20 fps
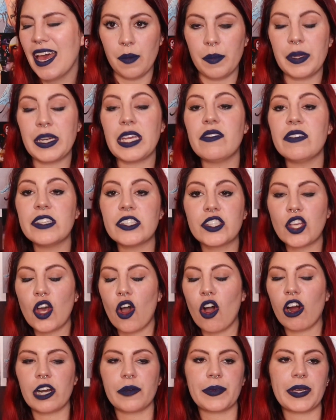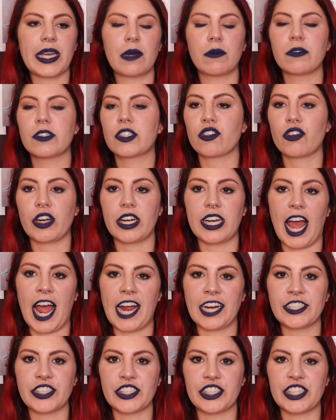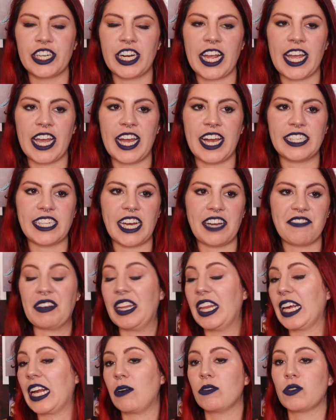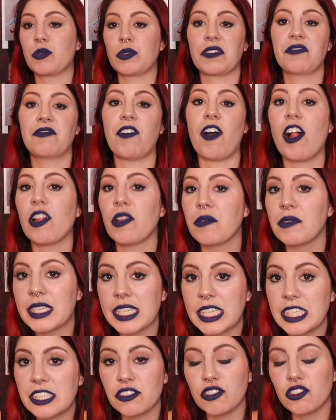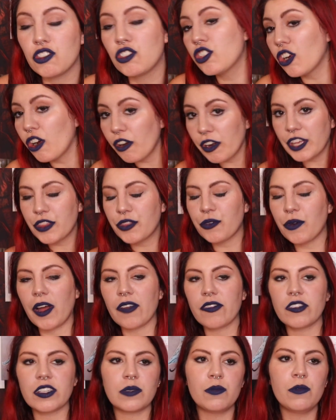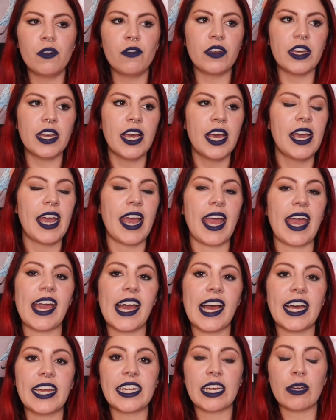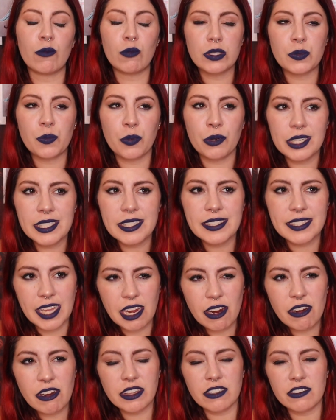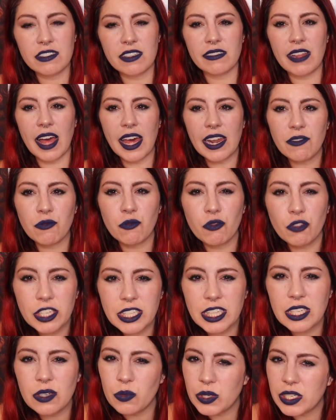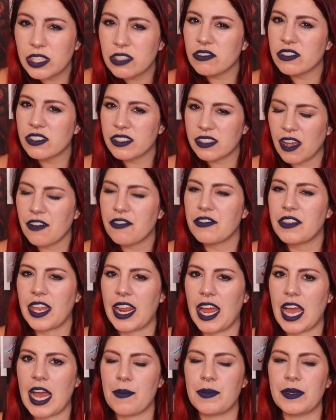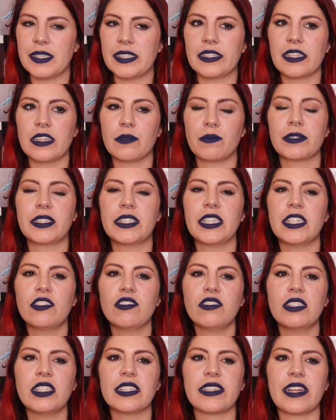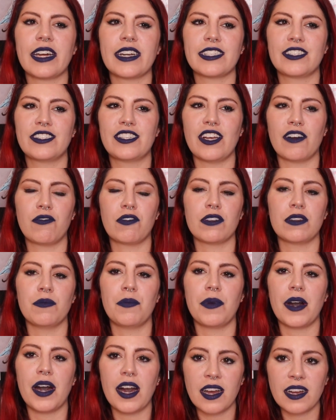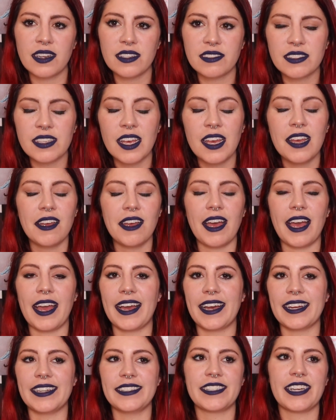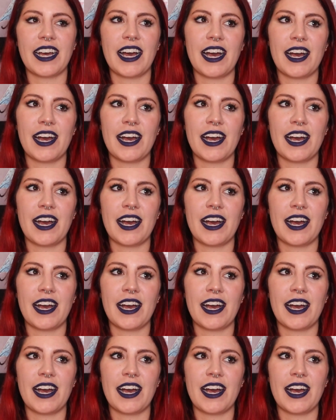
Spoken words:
But even so, Armie Hammer is a great actor, and I felt like I was really following his journey throughout this movie, and it was pretty scary. There's a lot of really weird stuff that happens, and particularly a lot of stuff with bugs, and